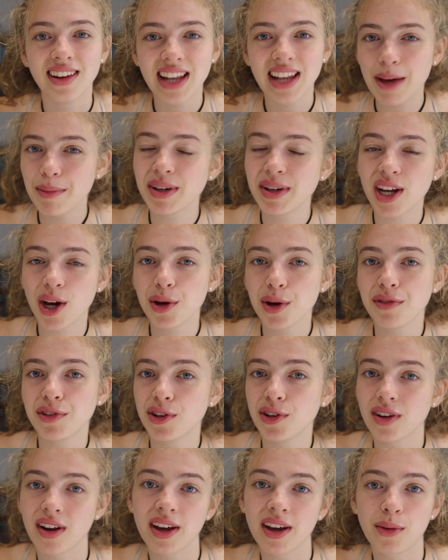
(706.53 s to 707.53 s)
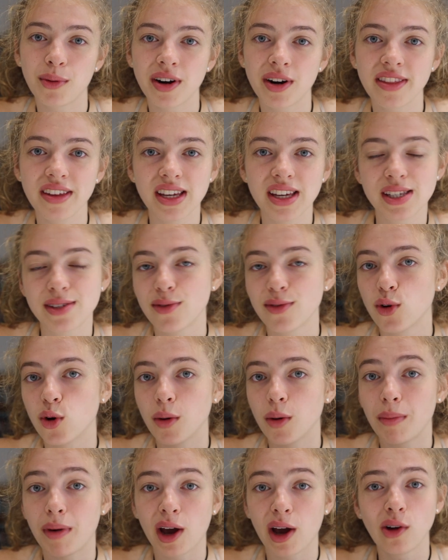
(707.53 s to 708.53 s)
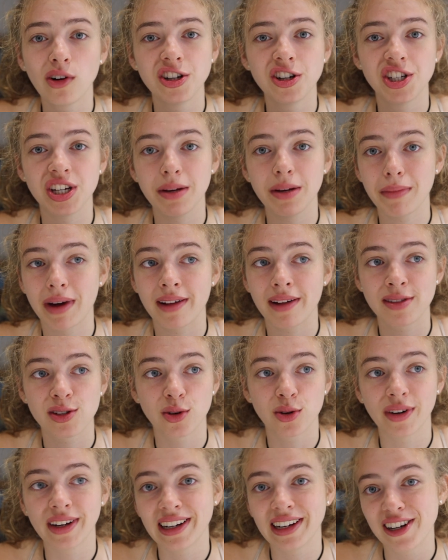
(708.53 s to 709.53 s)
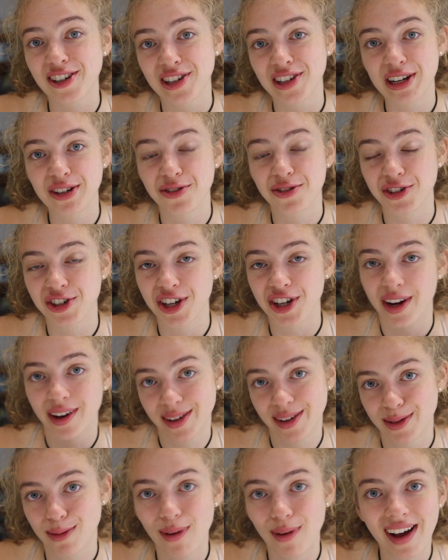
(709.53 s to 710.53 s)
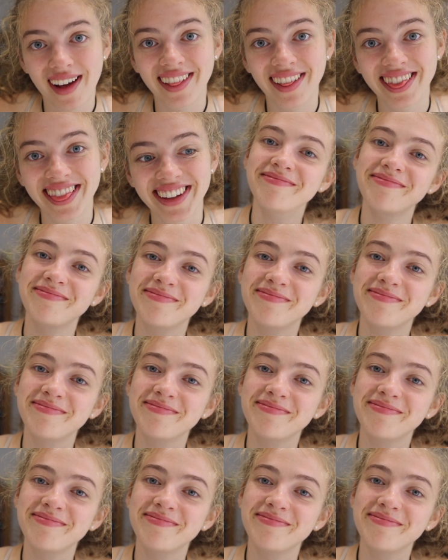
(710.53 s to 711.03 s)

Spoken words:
Let me know if you'd like one of these for biology, maths, or English literature as well.